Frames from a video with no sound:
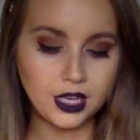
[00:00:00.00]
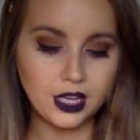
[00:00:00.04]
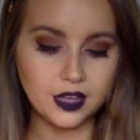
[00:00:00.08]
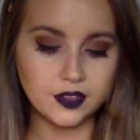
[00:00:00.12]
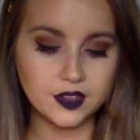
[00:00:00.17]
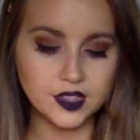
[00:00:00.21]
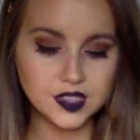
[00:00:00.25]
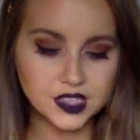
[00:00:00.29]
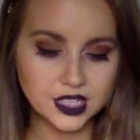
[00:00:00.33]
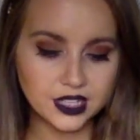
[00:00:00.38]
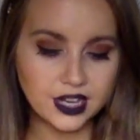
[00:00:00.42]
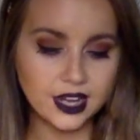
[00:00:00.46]

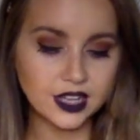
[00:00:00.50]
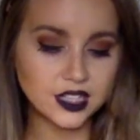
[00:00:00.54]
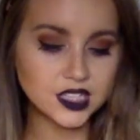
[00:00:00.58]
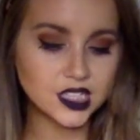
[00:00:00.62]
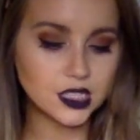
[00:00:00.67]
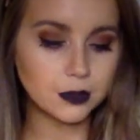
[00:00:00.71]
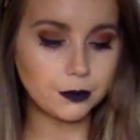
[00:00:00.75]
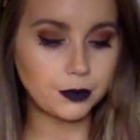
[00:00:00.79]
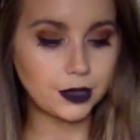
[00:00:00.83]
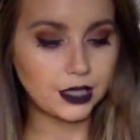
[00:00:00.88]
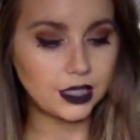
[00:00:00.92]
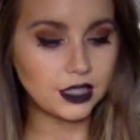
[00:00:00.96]
this can actually
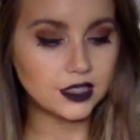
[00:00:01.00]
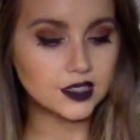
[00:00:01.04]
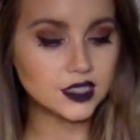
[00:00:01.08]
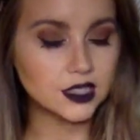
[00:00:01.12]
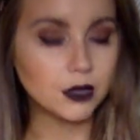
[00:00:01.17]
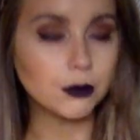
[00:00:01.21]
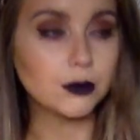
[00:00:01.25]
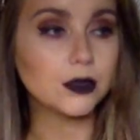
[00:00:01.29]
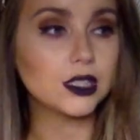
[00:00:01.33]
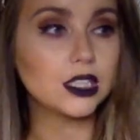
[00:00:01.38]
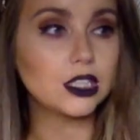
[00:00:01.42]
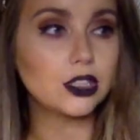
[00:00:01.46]
be
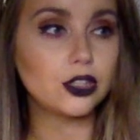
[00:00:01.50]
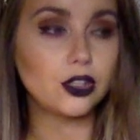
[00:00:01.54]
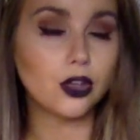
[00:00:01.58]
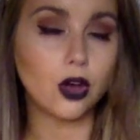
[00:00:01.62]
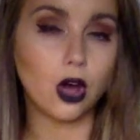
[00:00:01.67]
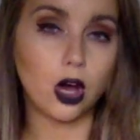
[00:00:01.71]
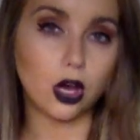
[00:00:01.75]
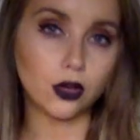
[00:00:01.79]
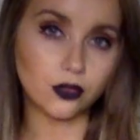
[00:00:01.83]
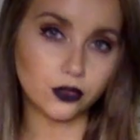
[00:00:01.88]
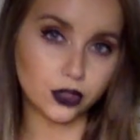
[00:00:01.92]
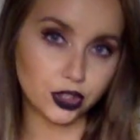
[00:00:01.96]
somebody who
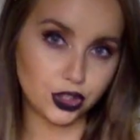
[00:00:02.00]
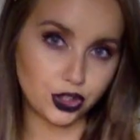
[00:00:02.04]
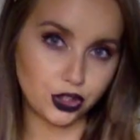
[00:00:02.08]
offers